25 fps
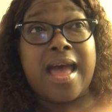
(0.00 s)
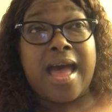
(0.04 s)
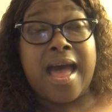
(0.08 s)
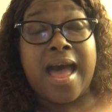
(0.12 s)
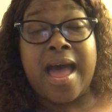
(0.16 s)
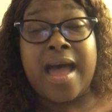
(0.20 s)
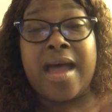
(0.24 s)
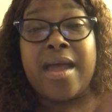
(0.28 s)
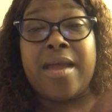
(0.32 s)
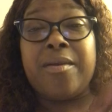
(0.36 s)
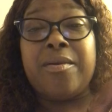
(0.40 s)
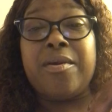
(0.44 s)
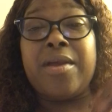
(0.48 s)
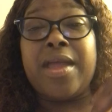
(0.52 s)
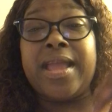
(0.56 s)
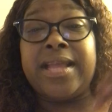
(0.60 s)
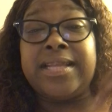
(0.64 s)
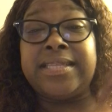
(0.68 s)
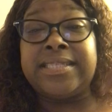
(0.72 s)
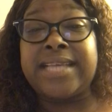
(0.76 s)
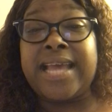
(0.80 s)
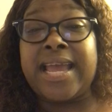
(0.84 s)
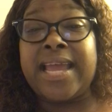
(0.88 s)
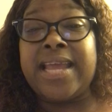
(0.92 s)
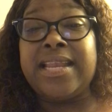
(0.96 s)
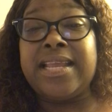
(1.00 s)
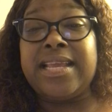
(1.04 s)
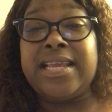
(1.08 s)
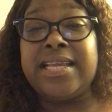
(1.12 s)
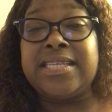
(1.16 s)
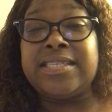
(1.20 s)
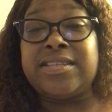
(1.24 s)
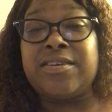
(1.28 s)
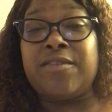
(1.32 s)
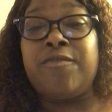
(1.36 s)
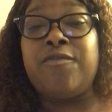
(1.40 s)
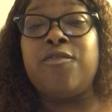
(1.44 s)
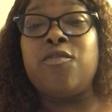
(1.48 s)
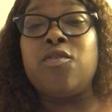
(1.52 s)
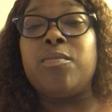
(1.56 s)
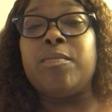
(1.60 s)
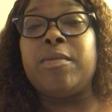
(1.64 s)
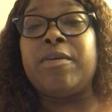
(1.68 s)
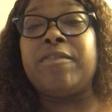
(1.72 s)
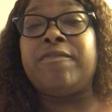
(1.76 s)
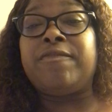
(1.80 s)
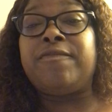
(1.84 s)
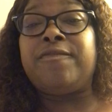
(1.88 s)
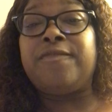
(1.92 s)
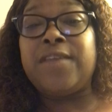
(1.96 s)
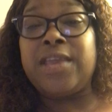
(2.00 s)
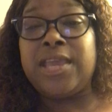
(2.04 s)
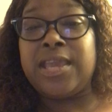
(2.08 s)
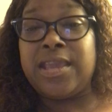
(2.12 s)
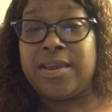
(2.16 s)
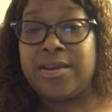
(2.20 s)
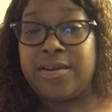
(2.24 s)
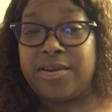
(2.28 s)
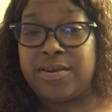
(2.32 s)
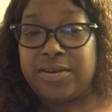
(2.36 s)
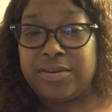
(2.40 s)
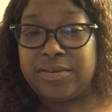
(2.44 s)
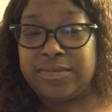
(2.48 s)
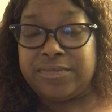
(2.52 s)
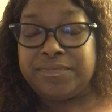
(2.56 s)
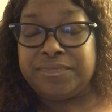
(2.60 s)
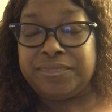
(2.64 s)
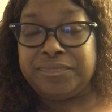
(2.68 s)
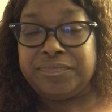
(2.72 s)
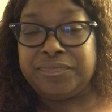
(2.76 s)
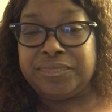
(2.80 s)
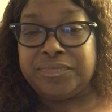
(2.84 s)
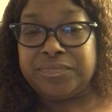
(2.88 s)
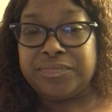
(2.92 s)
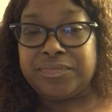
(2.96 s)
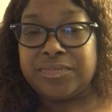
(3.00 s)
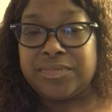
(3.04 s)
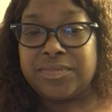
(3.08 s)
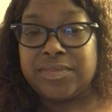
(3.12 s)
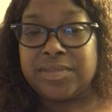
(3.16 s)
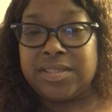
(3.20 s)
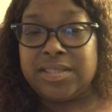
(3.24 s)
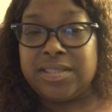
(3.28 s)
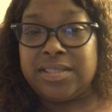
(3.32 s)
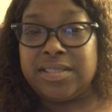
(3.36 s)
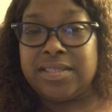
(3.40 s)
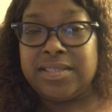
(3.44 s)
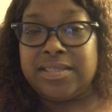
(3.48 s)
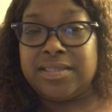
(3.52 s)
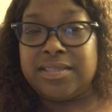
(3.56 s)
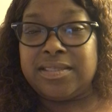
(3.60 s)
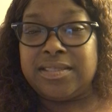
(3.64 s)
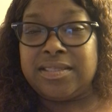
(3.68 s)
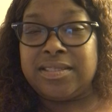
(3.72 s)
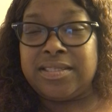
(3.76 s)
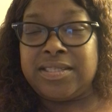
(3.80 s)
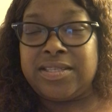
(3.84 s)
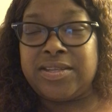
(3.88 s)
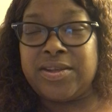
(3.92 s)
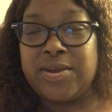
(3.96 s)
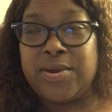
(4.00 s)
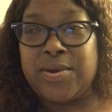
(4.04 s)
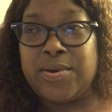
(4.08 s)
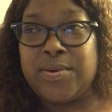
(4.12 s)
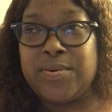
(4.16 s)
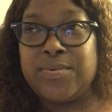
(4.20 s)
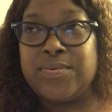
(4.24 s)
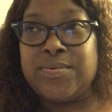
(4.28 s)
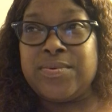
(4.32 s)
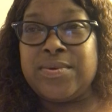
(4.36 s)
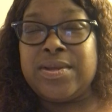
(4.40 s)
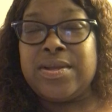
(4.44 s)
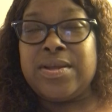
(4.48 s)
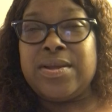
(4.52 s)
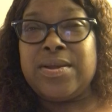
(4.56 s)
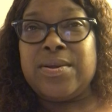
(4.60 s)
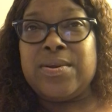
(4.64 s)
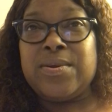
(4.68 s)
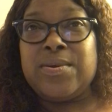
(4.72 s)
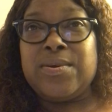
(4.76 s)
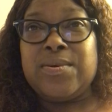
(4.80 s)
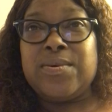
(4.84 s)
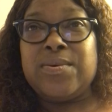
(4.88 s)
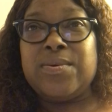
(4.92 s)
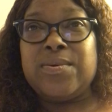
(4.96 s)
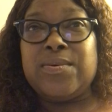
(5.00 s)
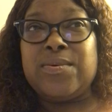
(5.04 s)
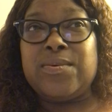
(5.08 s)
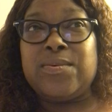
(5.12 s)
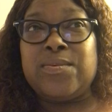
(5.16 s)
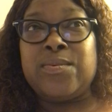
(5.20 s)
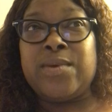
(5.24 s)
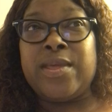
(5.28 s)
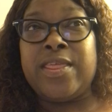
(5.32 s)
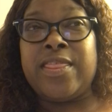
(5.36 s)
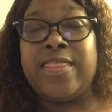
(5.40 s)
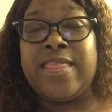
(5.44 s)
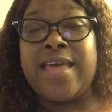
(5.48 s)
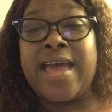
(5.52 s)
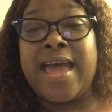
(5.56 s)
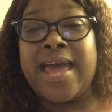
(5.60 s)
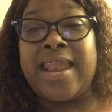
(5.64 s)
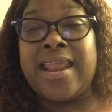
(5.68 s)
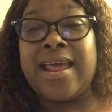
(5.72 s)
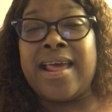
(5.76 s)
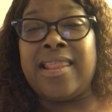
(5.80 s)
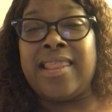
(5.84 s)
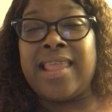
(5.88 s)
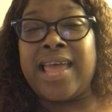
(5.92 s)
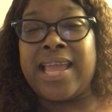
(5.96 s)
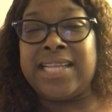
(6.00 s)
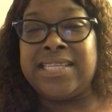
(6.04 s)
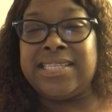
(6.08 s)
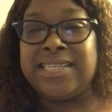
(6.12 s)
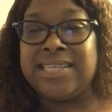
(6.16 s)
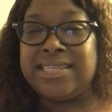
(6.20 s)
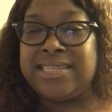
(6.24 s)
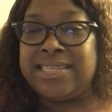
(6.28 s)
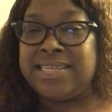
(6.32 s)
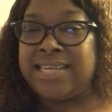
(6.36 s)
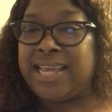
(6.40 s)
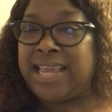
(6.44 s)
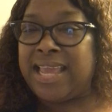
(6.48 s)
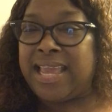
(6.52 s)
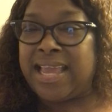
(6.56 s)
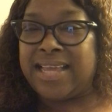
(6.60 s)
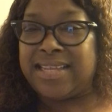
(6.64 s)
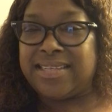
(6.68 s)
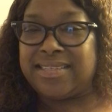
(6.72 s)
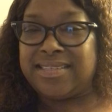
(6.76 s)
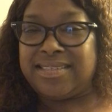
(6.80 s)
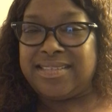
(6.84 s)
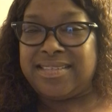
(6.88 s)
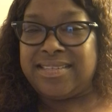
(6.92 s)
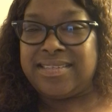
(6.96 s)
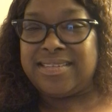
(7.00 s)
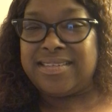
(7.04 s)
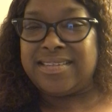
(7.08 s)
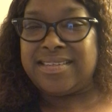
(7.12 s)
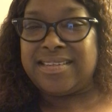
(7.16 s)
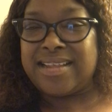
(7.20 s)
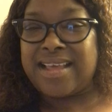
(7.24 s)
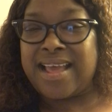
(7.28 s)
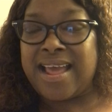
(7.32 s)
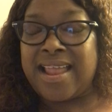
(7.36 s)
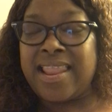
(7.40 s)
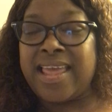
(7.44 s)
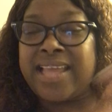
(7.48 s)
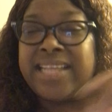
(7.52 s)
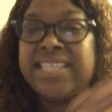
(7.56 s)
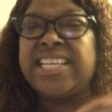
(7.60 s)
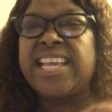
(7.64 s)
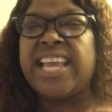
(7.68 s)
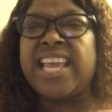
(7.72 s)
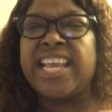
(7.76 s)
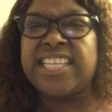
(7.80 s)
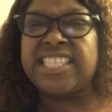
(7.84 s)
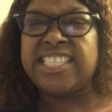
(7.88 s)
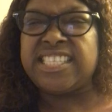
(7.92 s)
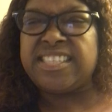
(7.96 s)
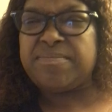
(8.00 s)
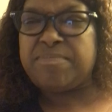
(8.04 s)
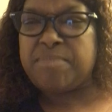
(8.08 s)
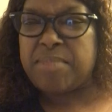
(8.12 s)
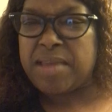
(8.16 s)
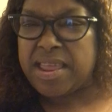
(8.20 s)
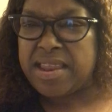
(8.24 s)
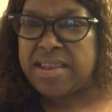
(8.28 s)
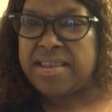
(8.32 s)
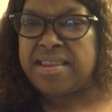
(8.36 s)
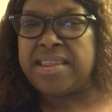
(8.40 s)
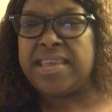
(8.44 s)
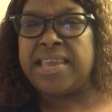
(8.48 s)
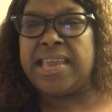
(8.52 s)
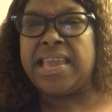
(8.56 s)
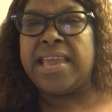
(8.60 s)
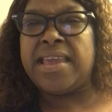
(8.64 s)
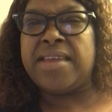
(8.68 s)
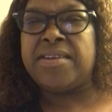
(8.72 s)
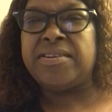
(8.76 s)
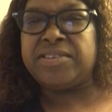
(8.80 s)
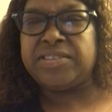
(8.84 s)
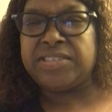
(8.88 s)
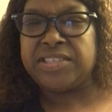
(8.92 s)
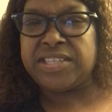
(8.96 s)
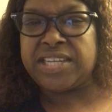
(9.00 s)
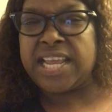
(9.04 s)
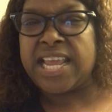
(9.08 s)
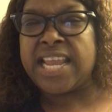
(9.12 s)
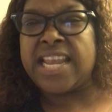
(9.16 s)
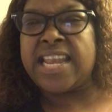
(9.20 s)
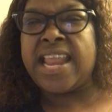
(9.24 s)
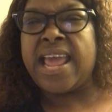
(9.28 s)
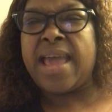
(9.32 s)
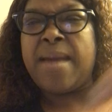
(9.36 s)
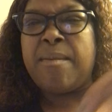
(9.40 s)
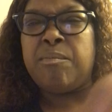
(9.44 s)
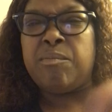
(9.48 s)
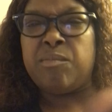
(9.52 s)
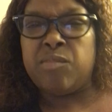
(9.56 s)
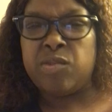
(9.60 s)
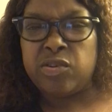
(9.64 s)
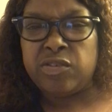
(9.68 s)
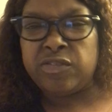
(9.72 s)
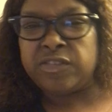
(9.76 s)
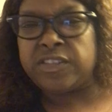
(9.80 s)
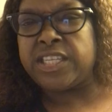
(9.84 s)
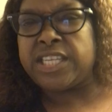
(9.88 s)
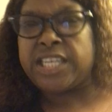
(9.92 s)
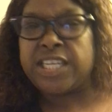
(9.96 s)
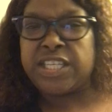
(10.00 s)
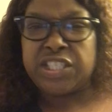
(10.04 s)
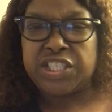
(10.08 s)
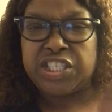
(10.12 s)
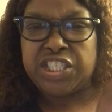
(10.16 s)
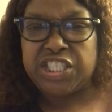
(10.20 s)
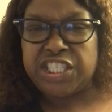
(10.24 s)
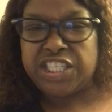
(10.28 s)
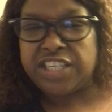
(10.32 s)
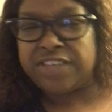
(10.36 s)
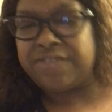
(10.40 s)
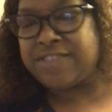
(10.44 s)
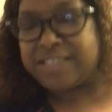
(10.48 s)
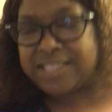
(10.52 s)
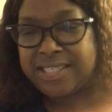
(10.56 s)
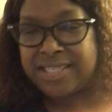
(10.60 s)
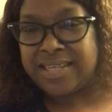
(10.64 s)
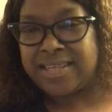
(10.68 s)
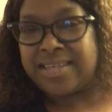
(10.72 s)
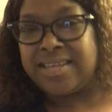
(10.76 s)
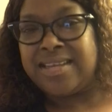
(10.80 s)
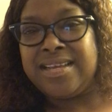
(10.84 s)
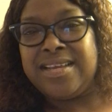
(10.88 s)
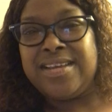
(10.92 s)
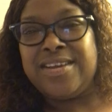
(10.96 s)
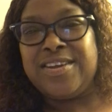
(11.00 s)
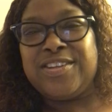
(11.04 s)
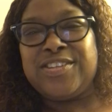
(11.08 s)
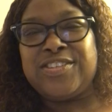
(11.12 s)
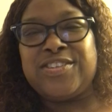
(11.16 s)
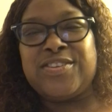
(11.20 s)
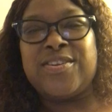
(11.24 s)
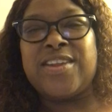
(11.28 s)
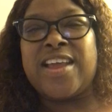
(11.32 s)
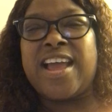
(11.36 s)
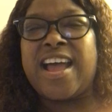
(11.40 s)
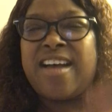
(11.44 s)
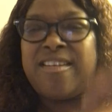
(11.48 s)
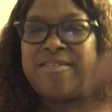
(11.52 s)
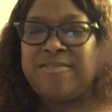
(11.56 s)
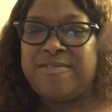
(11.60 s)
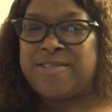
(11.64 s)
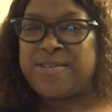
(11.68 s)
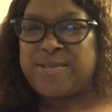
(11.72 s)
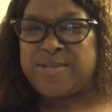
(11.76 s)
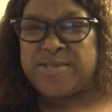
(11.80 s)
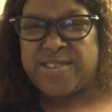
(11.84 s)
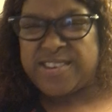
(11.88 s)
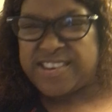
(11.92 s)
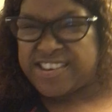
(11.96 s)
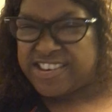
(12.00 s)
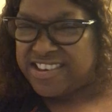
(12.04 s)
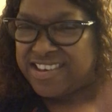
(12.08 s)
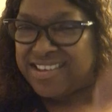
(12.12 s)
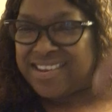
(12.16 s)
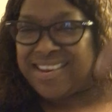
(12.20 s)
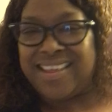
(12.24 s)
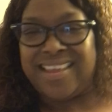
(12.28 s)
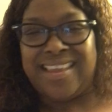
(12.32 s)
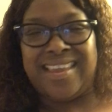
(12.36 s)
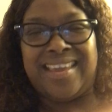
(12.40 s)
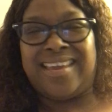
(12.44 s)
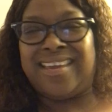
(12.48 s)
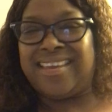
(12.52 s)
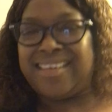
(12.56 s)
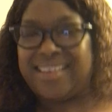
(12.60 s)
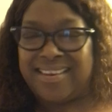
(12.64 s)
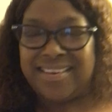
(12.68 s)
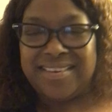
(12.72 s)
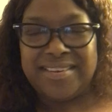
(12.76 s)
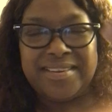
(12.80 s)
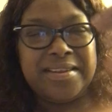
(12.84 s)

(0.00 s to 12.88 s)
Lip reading: I anxiety is a form of fear. So with that, I like to dance. I like to expend the energy, and that moves it and shifts it so that I feel good again.